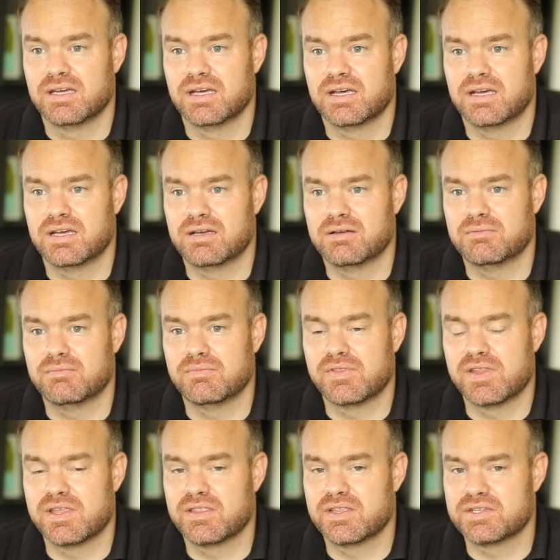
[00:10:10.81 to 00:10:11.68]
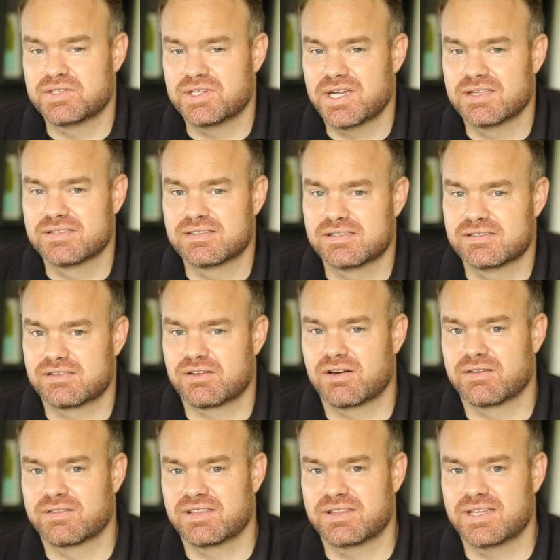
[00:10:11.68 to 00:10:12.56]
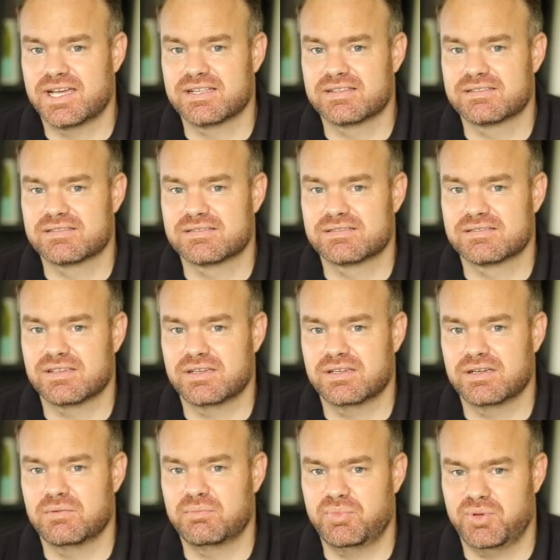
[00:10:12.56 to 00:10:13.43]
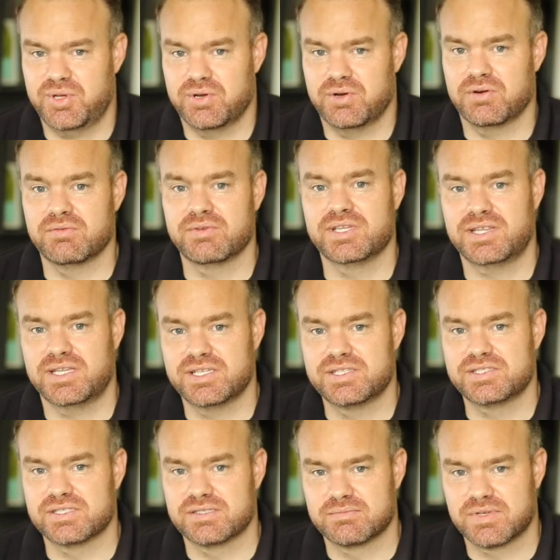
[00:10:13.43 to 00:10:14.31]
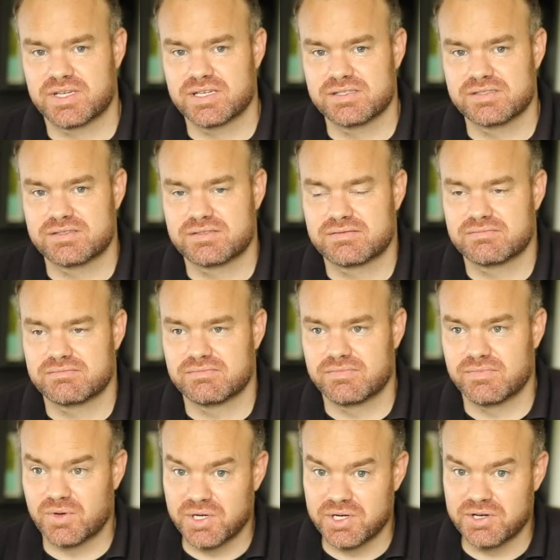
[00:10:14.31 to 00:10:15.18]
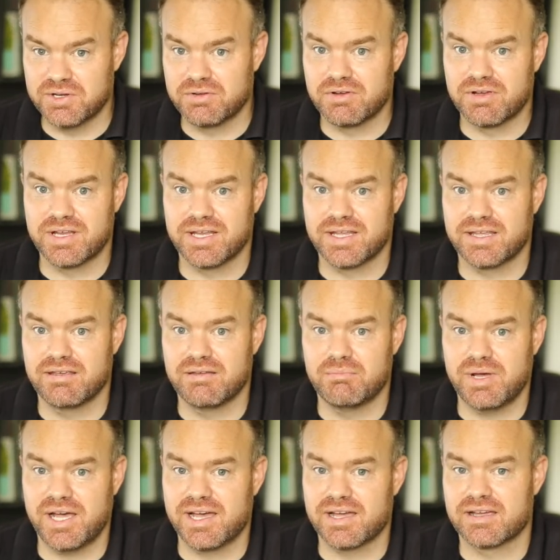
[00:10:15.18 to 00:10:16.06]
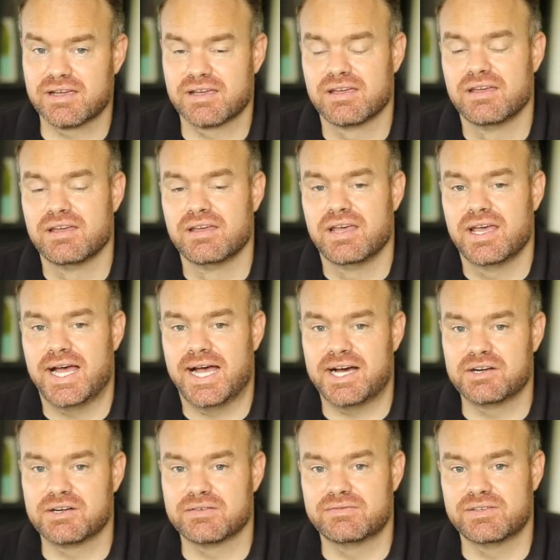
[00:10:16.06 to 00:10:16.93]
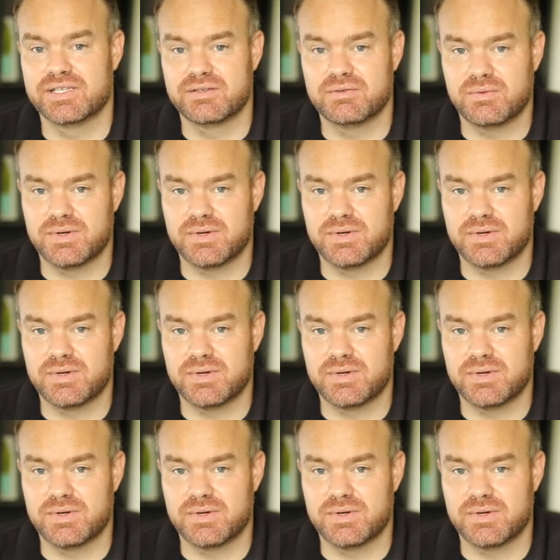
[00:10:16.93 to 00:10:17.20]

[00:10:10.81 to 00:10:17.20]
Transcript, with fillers: um, then the chances are then that's uh, pure religion because what are you going to get back out of it?